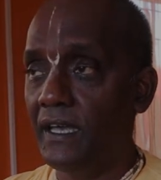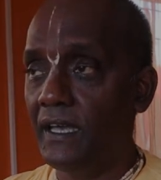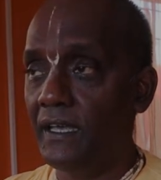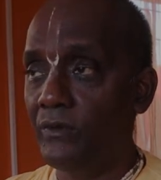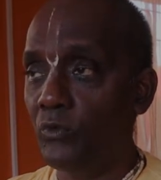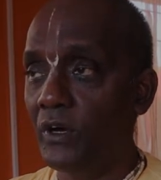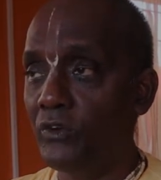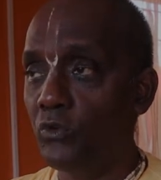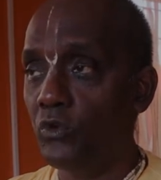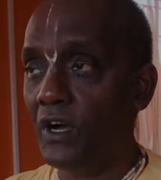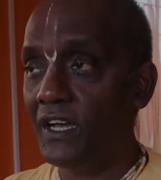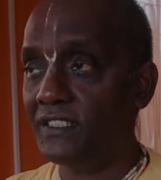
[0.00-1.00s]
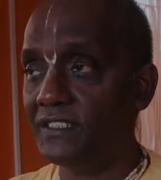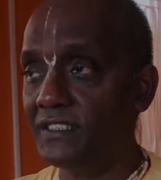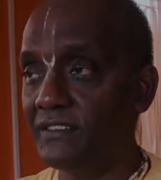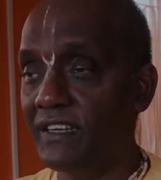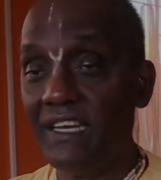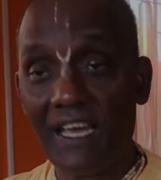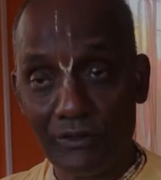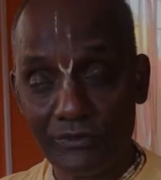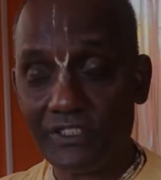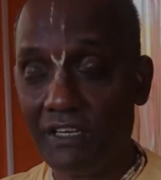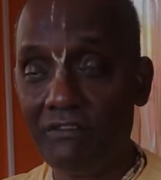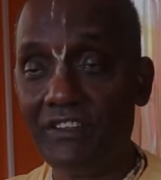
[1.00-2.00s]
and one who has
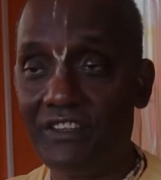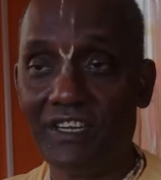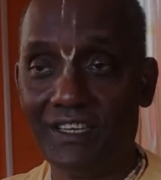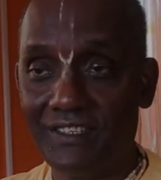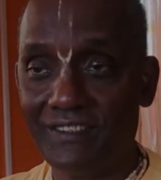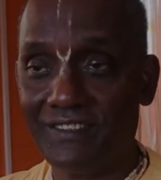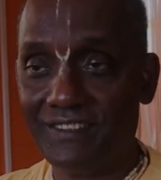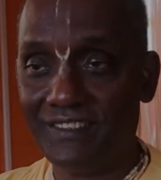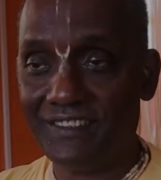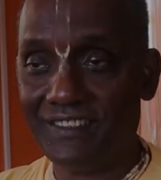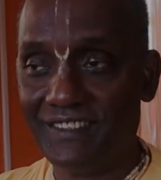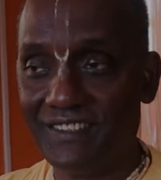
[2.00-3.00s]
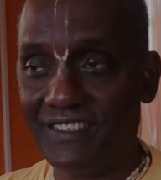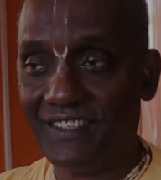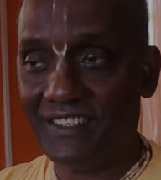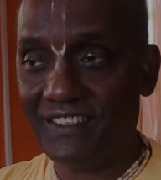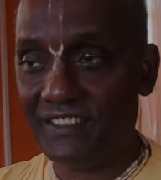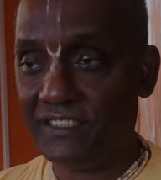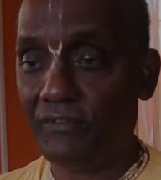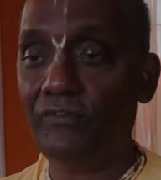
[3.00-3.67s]
renounced everything. It's a